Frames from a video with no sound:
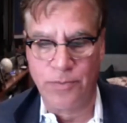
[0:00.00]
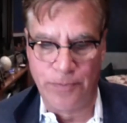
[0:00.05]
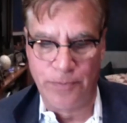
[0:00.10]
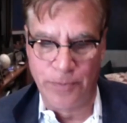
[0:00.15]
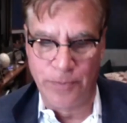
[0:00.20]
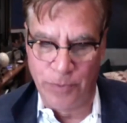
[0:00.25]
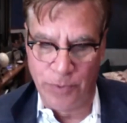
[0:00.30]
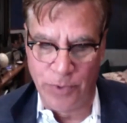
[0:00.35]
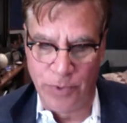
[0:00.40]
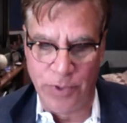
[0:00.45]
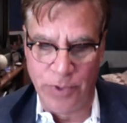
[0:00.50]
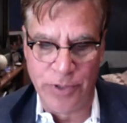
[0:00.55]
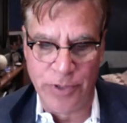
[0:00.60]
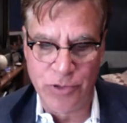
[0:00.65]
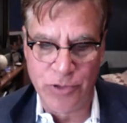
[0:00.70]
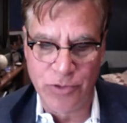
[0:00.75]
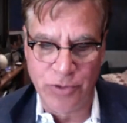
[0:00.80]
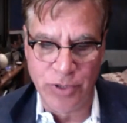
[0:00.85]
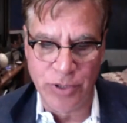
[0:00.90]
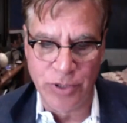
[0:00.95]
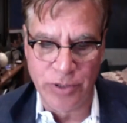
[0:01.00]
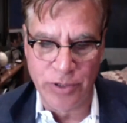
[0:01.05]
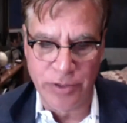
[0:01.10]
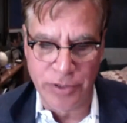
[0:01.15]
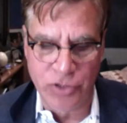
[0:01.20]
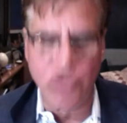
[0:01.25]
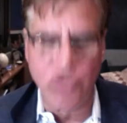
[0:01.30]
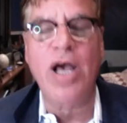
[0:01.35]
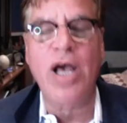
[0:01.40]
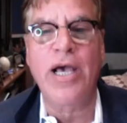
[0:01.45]
the, the, the
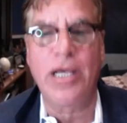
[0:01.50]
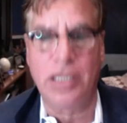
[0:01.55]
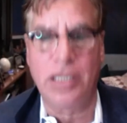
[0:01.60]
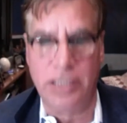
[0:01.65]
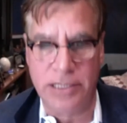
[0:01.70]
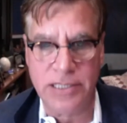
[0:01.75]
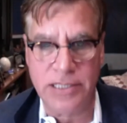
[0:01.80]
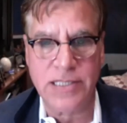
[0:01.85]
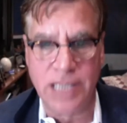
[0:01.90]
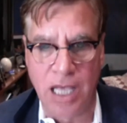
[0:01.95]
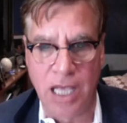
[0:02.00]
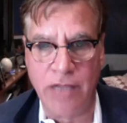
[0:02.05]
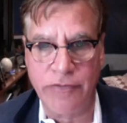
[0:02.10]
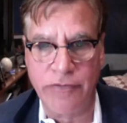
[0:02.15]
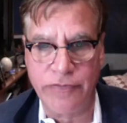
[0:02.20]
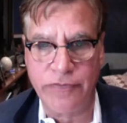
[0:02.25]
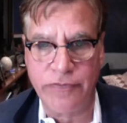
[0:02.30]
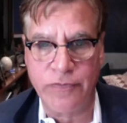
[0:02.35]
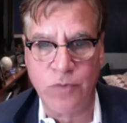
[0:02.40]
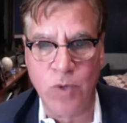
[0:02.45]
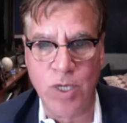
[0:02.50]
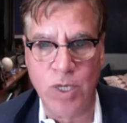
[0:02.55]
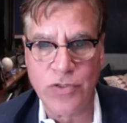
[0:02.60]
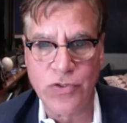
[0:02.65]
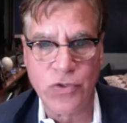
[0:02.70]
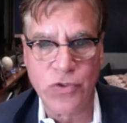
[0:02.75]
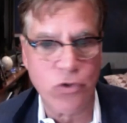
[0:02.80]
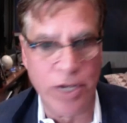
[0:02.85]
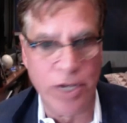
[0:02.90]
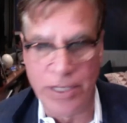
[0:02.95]
trial itself
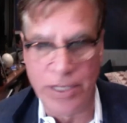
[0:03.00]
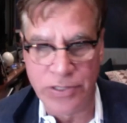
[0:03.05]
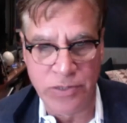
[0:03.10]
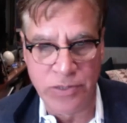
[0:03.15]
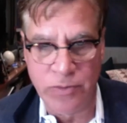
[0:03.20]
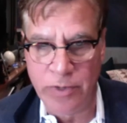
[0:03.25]
was crazy.